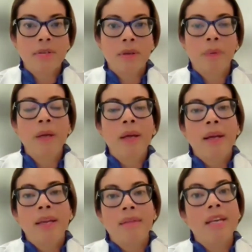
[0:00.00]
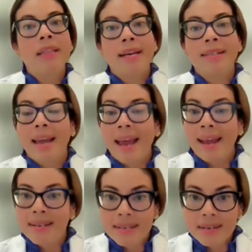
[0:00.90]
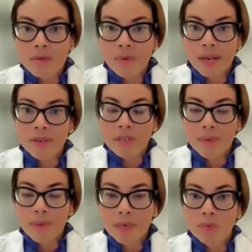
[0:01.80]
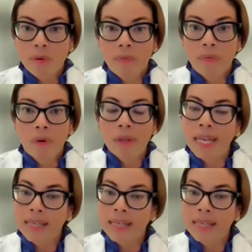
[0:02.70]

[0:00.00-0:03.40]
So giving less NSAIDs, what I just mentioned before,